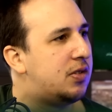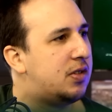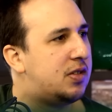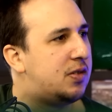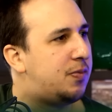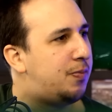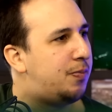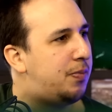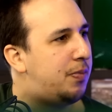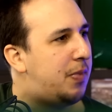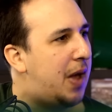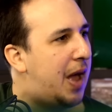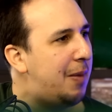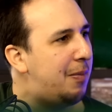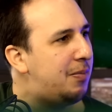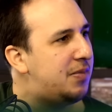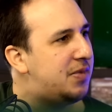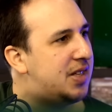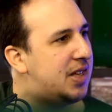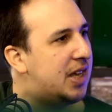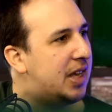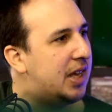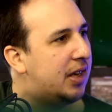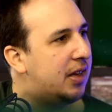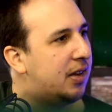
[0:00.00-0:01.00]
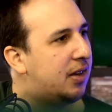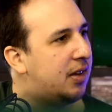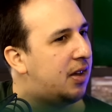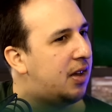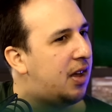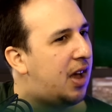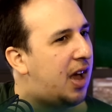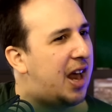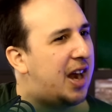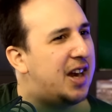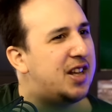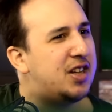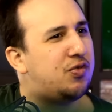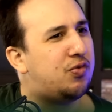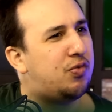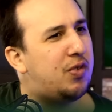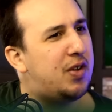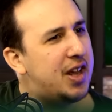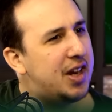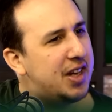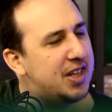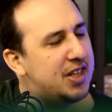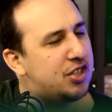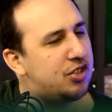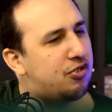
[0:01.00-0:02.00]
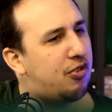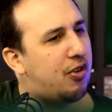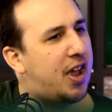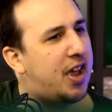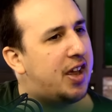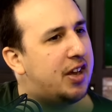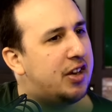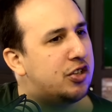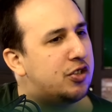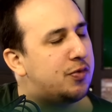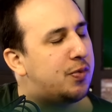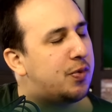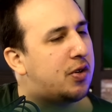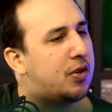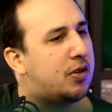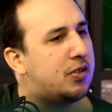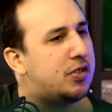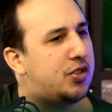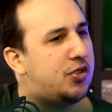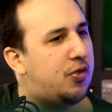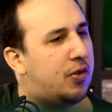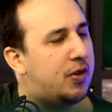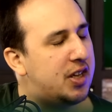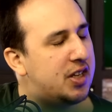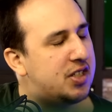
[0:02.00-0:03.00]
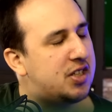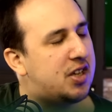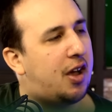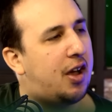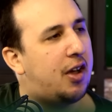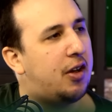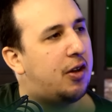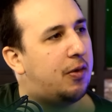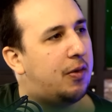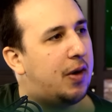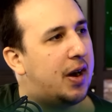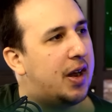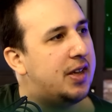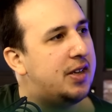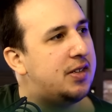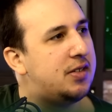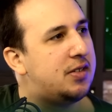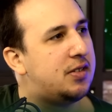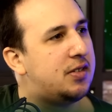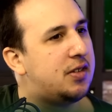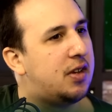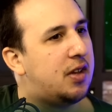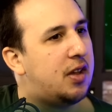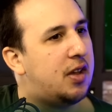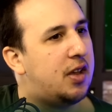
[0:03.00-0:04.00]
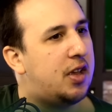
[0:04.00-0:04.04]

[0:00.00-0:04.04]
It's yeah. empty. Yeah. And it's really strange because you're in a title race.